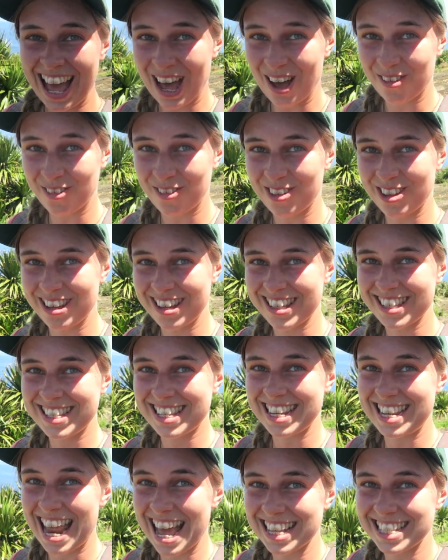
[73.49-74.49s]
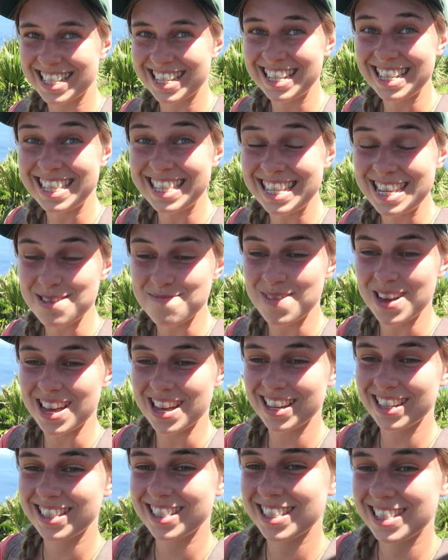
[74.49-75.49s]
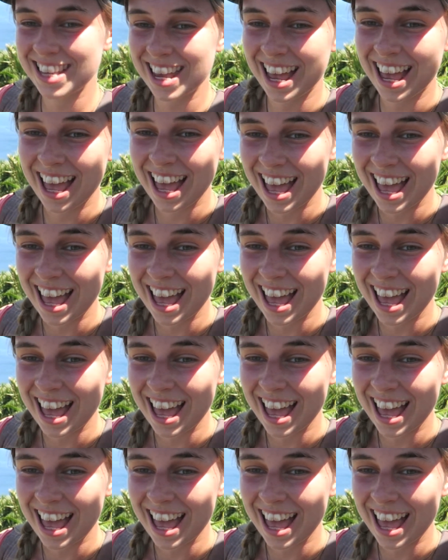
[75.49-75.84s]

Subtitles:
our first nesting seabirds.